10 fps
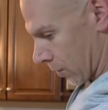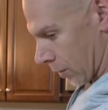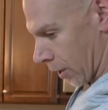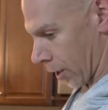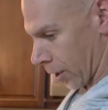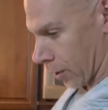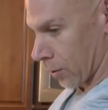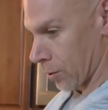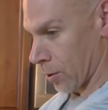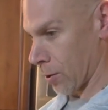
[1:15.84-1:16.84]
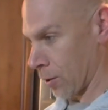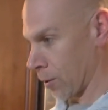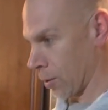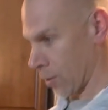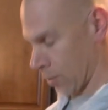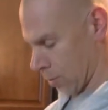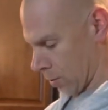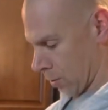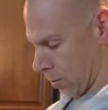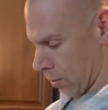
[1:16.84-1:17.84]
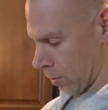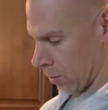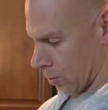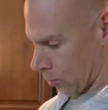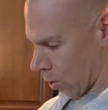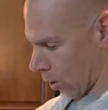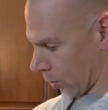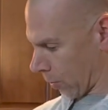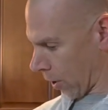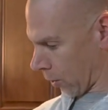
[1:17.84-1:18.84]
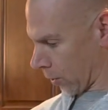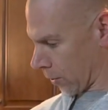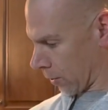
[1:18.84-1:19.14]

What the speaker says: and some garlic powder.